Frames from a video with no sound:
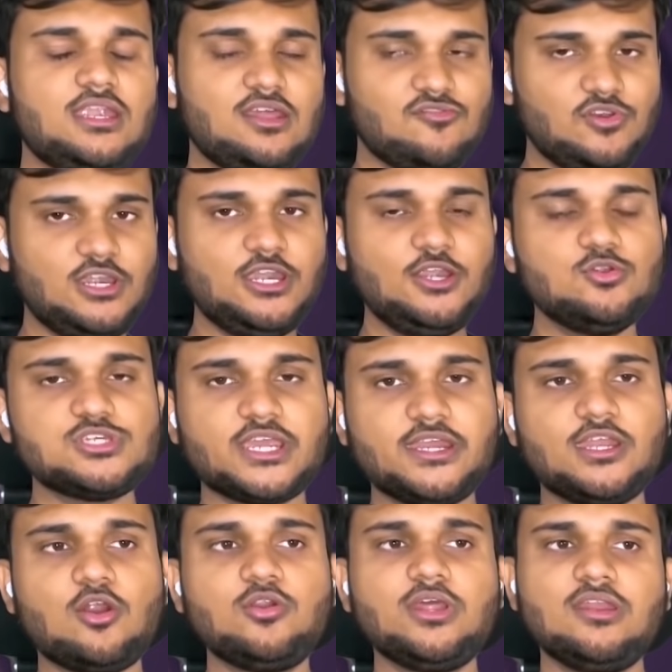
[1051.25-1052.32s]
Definitely do
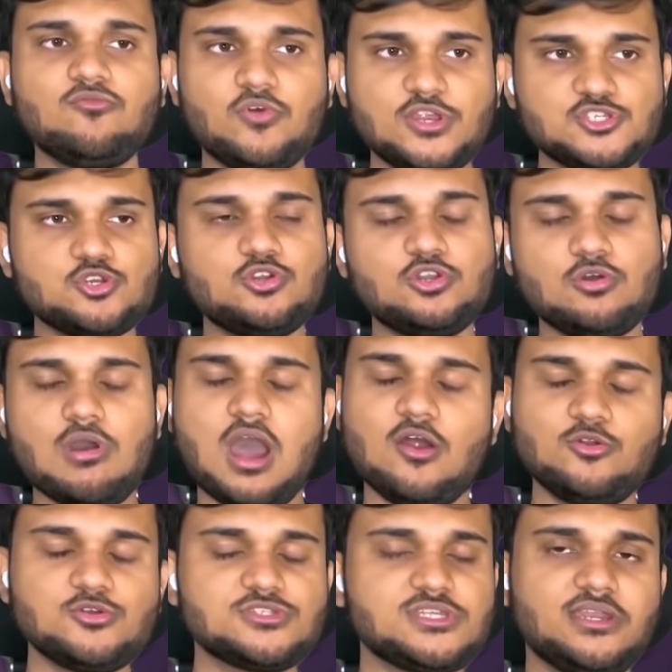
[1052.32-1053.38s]
check it out, and one should know
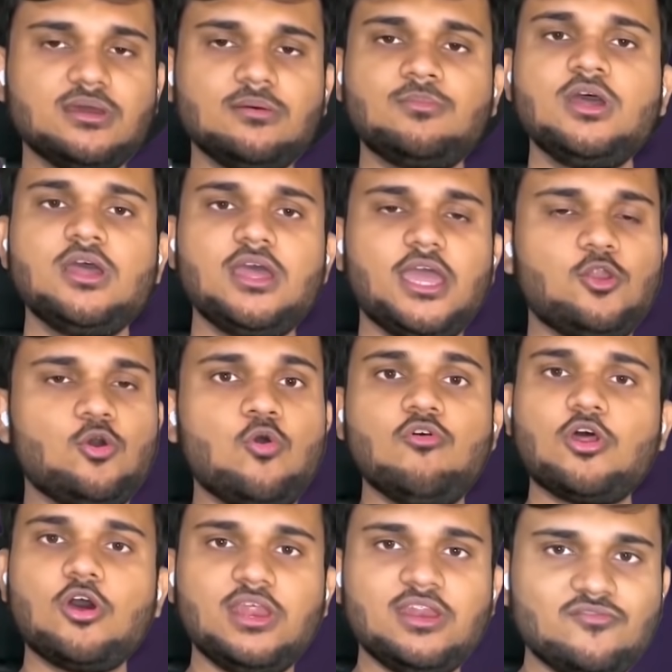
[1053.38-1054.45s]
how to set up an
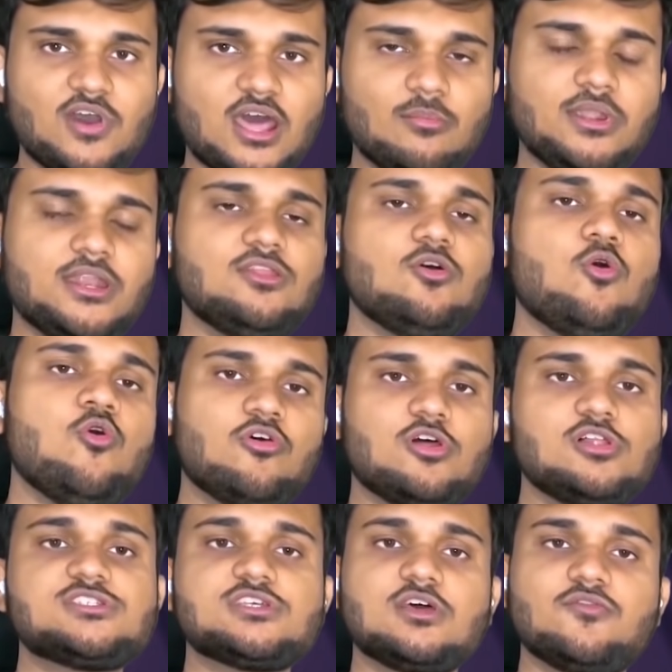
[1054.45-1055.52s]
overall environment and the
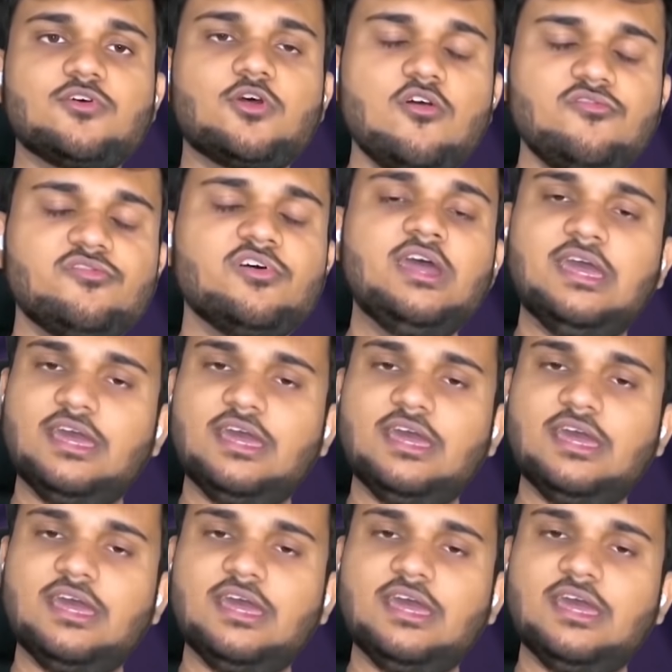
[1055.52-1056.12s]
overall server of